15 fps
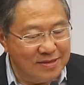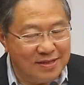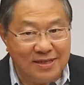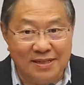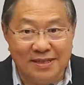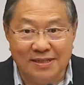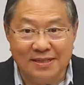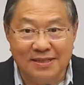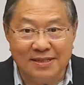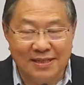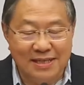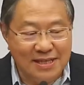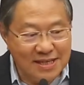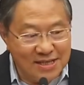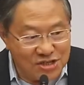
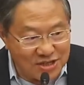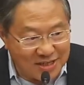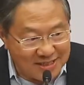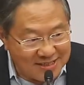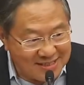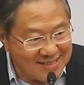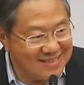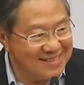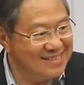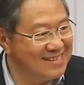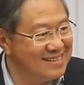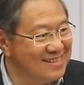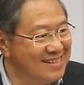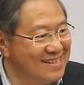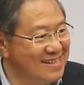Lee Yi Shan.
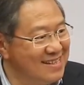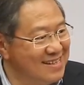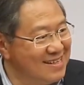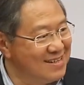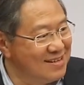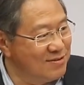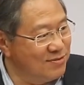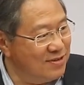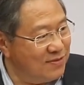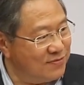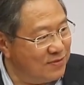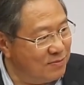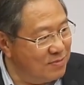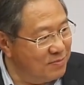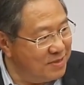We have
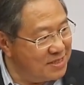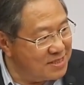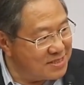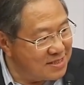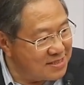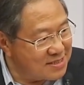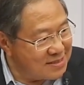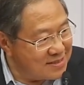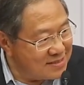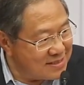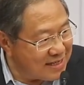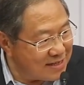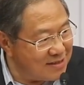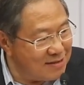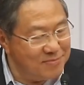former ministers
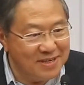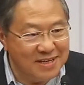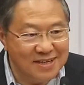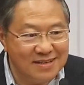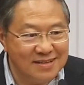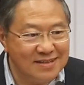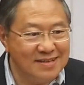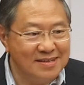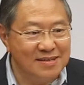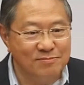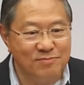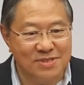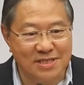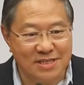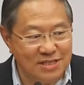Zainal Abidin,
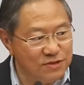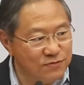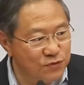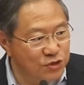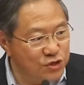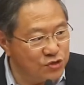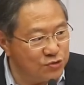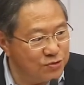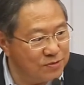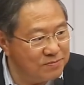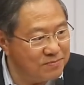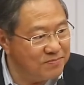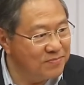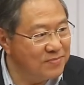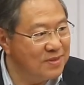Mr. Yi Fu Yi
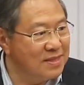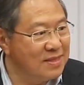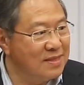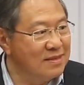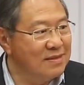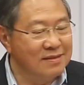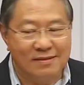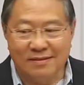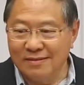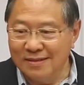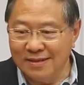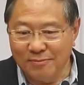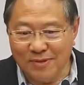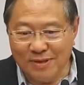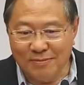Shun.
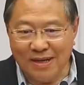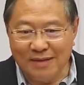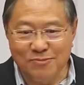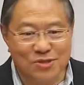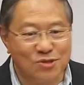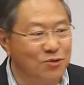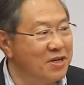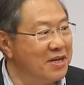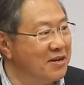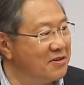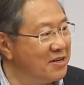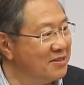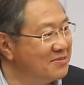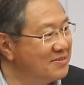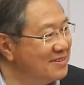I'm just looking
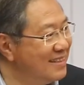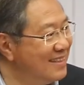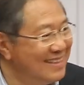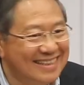around.